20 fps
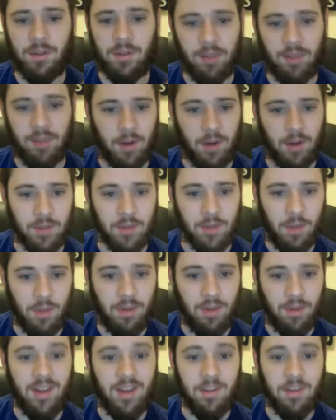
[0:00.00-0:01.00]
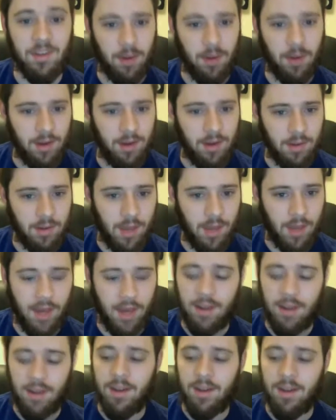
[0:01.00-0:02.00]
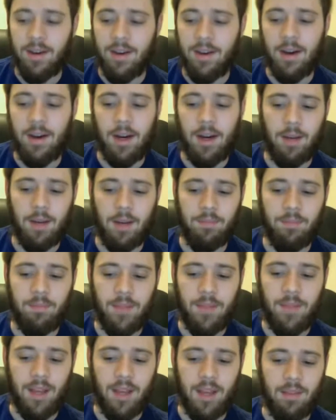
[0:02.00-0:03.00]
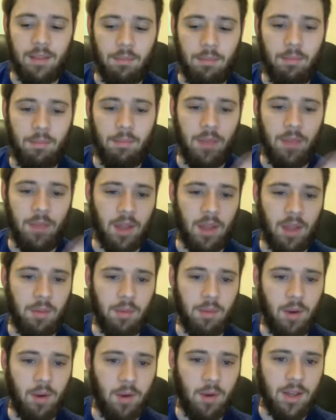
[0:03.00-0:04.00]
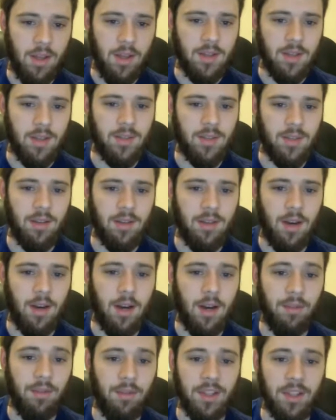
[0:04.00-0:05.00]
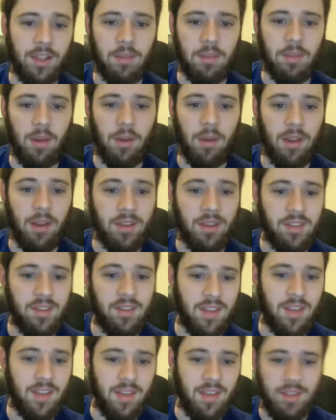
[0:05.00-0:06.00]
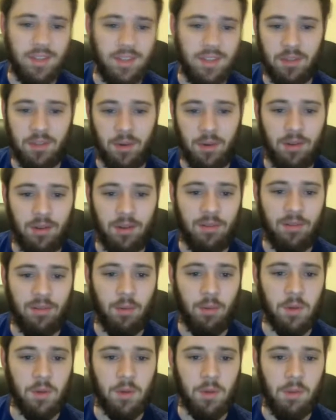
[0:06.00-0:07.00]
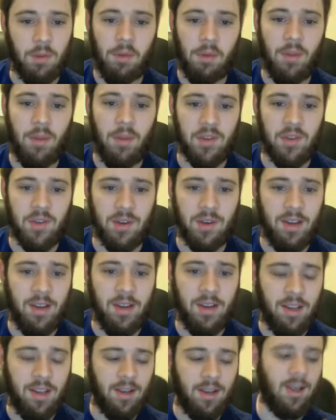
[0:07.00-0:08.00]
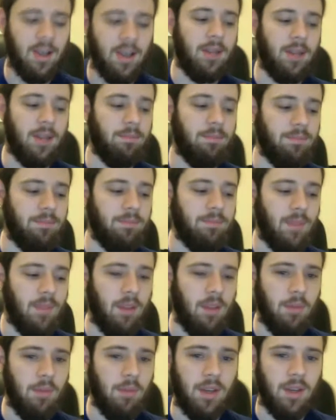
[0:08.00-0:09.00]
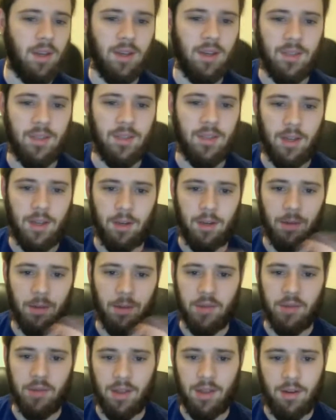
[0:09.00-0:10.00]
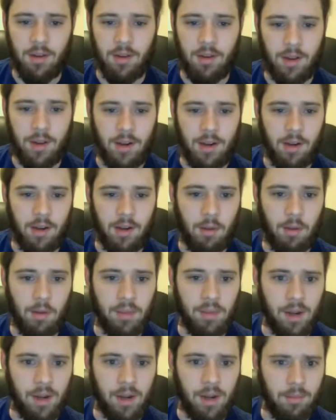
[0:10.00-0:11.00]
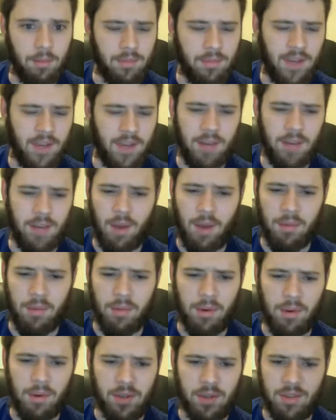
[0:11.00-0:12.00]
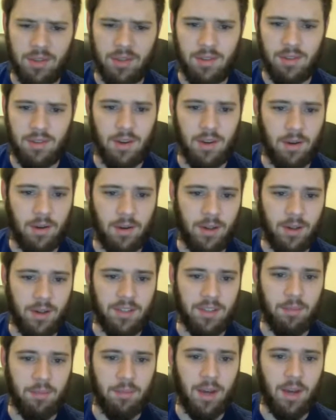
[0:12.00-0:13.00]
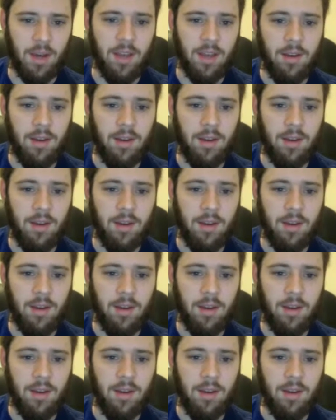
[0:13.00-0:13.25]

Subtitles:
if it goes up, then it is ready to do that. And the other big one is flexibility. This is the easiest one for most people to measure. Because grip strength, you're going to need a grip dynamometer, which costs some money.